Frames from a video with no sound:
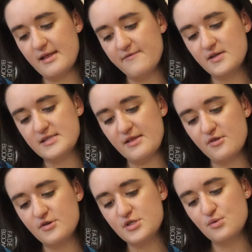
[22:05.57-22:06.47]
lovers and
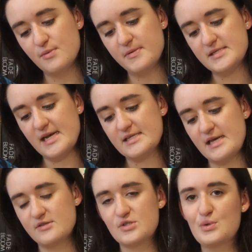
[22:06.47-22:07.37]
those who will protect
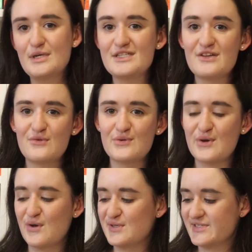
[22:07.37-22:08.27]
our stories at all
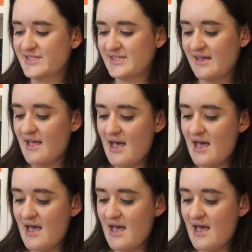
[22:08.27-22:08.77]
costs.